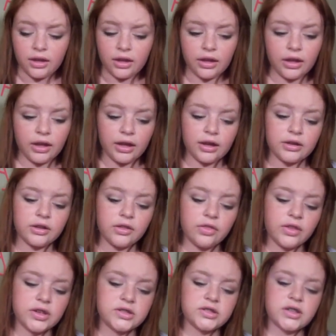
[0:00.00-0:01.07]
And
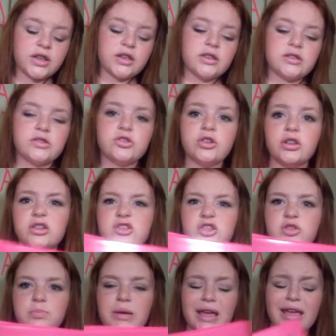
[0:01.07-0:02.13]
it's
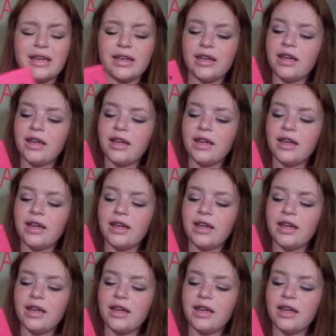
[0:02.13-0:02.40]
just pink,